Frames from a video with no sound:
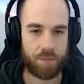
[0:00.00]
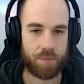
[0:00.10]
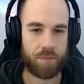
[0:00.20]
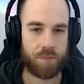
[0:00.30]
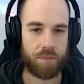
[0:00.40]

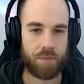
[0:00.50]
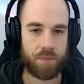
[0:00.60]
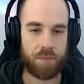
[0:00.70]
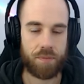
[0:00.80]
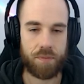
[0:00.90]

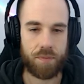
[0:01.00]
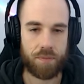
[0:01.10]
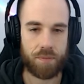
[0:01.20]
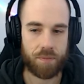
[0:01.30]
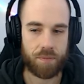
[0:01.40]

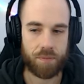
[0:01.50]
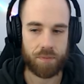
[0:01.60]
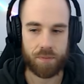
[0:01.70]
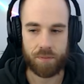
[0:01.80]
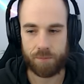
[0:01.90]

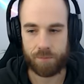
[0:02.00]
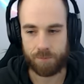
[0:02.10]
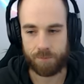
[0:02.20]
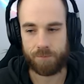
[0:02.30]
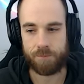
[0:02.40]

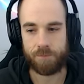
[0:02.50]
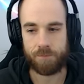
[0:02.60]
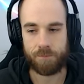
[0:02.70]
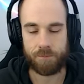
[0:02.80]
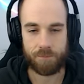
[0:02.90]

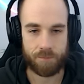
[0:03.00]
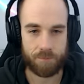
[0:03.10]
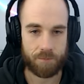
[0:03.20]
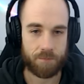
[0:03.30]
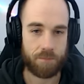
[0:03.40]

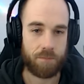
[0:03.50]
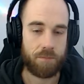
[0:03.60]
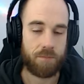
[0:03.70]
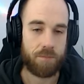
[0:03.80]
(silent)